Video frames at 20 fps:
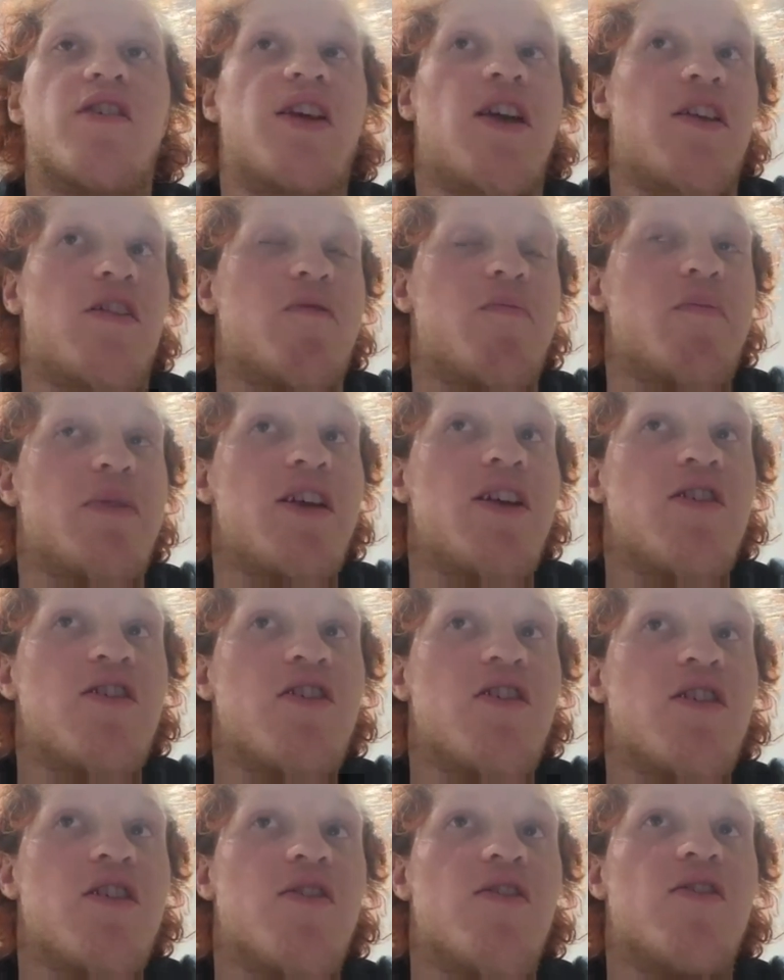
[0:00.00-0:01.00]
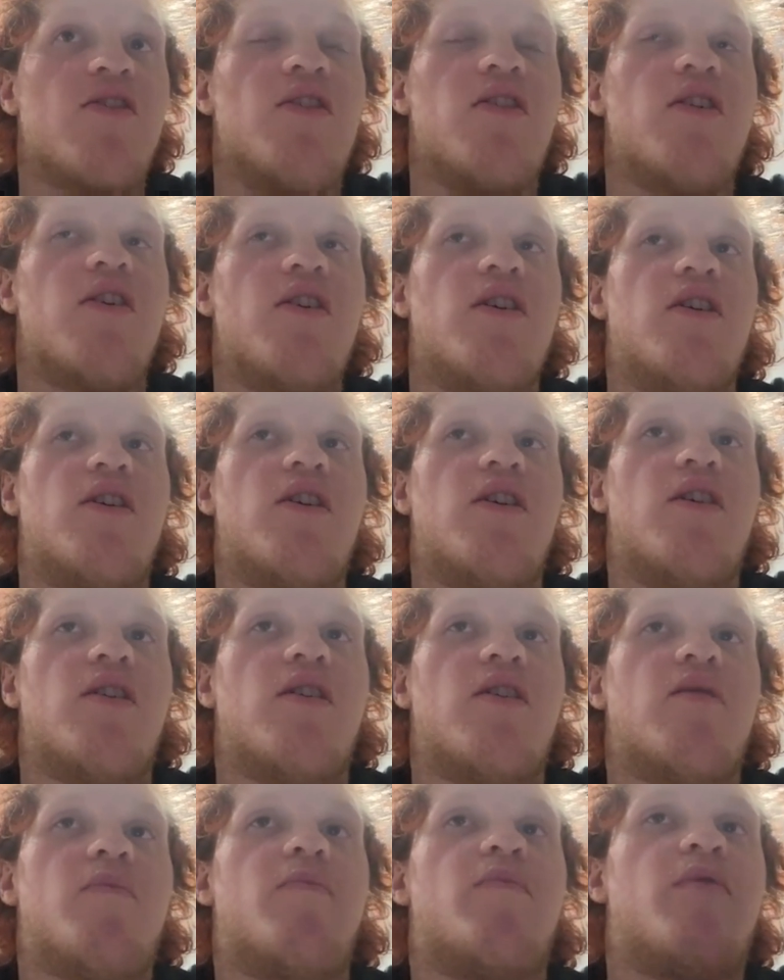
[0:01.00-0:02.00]
take some pictures.
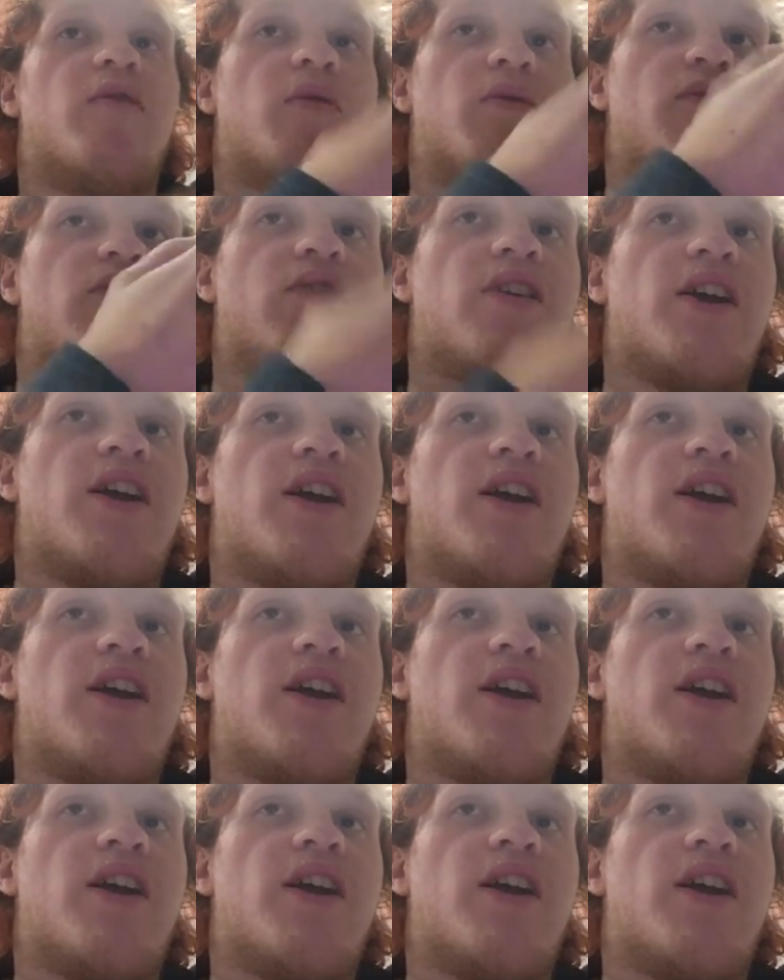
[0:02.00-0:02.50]
But obviously